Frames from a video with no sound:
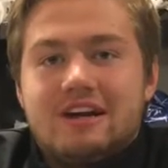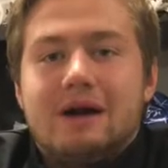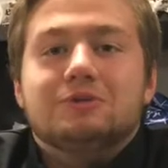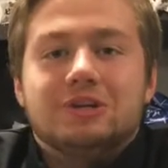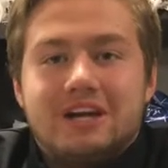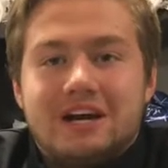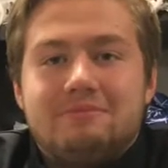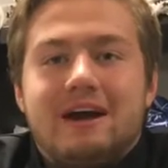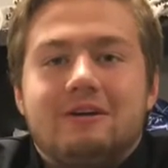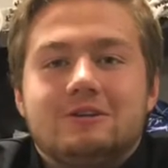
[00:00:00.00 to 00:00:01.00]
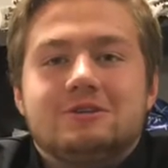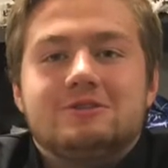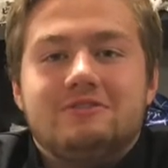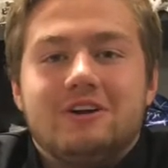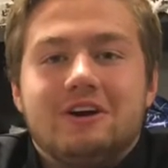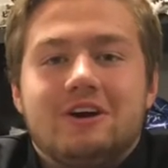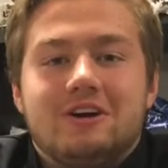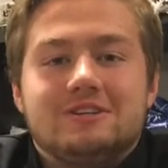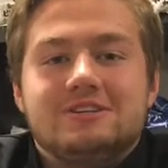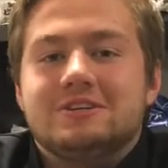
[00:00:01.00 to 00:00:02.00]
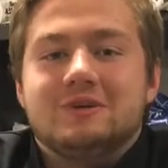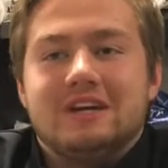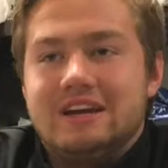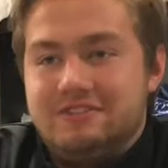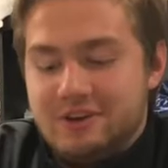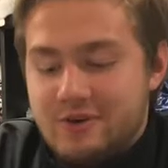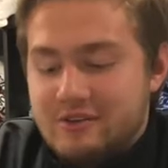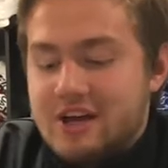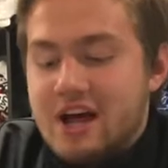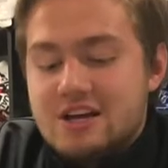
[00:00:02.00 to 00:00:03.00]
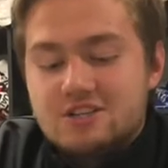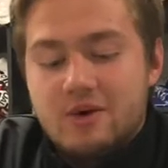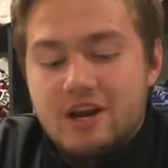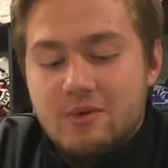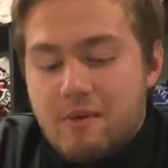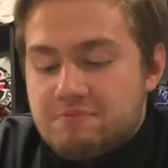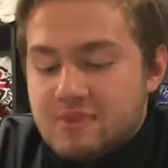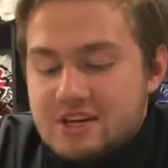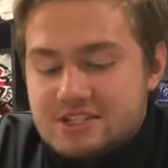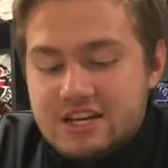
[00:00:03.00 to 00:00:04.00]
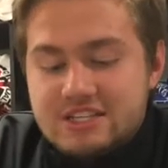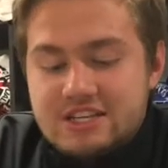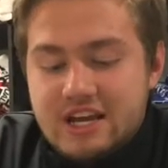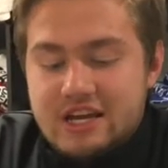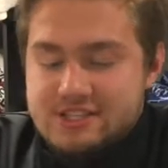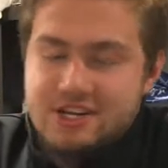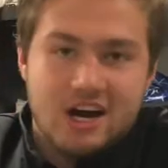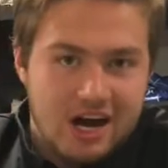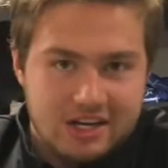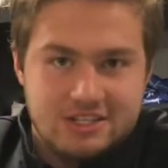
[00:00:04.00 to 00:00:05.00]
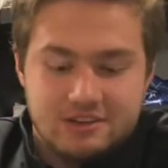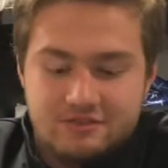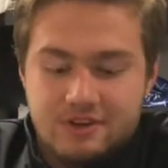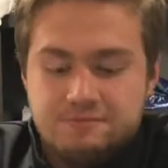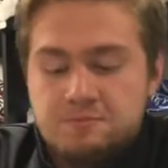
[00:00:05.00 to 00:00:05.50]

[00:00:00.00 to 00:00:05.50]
I'm looking at it backwards, so it's very hard to figure out. So anyway, C to C is an octave.